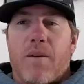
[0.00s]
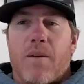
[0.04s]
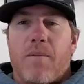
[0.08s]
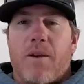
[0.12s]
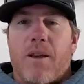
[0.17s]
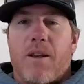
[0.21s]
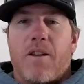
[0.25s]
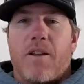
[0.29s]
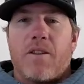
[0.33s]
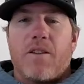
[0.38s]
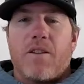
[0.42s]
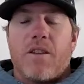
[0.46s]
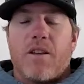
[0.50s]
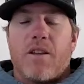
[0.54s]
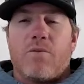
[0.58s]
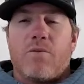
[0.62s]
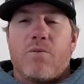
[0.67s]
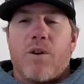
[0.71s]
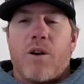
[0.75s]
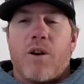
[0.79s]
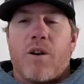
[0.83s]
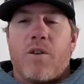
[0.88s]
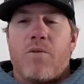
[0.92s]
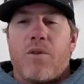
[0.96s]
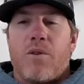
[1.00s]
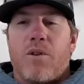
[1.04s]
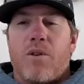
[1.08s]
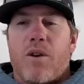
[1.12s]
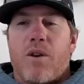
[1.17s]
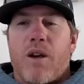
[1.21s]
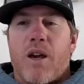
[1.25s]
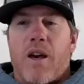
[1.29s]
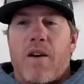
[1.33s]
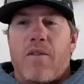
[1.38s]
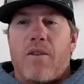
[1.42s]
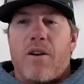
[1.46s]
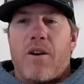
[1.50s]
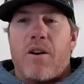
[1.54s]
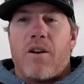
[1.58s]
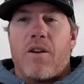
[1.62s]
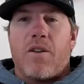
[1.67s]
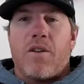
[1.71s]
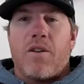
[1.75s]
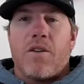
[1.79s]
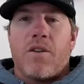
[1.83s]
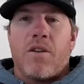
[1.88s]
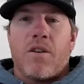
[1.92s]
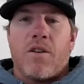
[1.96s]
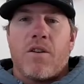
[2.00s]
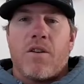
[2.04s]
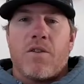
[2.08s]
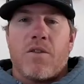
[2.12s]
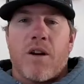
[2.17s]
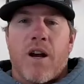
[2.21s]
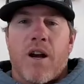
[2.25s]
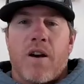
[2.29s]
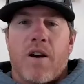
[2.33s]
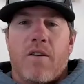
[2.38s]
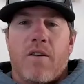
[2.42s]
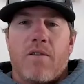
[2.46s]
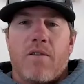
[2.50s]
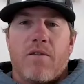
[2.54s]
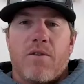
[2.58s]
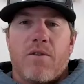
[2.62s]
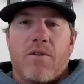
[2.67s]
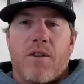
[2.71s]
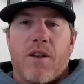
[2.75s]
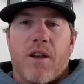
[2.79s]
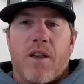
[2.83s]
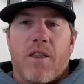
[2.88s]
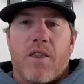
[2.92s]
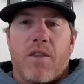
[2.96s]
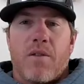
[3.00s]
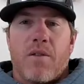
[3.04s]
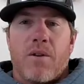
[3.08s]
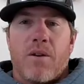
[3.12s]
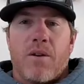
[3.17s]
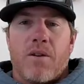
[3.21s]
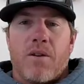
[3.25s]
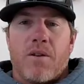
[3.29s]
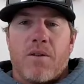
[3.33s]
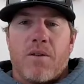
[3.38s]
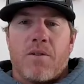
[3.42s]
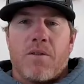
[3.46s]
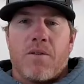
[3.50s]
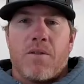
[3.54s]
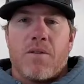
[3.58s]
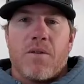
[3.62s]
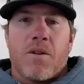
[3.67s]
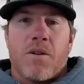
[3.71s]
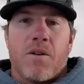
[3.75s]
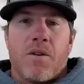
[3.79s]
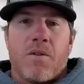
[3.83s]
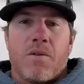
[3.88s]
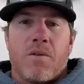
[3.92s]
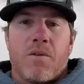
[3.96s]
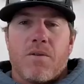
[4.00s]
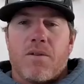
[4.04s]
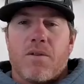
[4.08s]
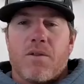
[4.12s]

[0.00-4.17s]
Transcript: I mean, it's it's weird when you have a hundred year drought for like three years in a row.